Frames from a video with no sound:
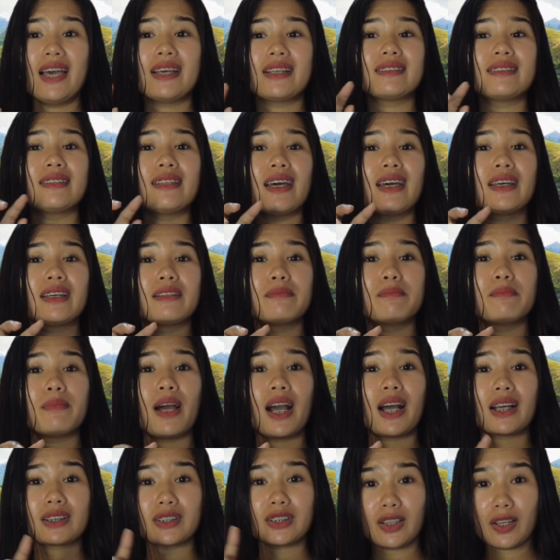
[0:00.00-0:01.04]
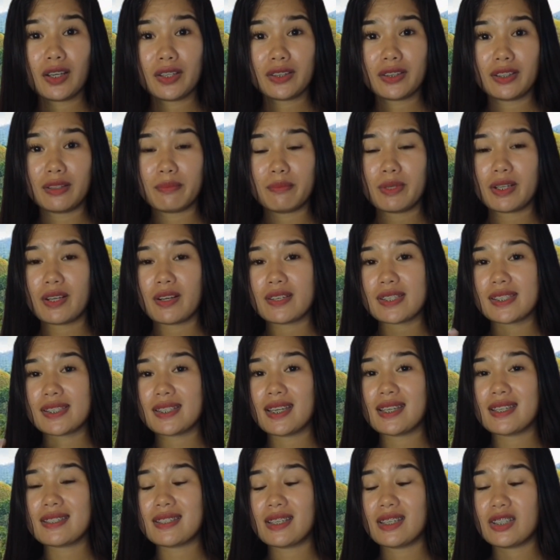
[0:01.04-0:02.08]
then back to London because
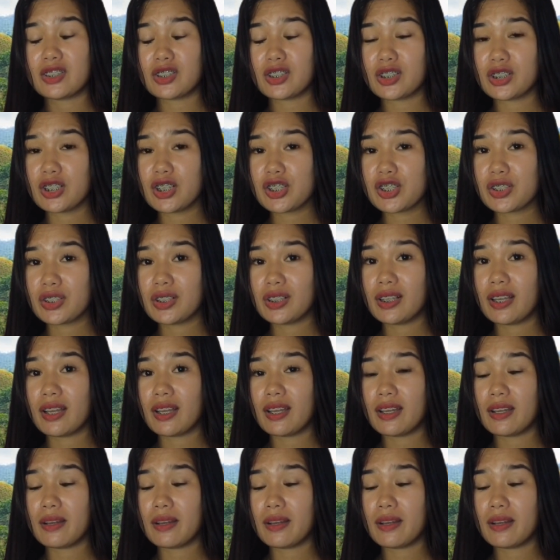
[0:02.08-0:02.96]
his international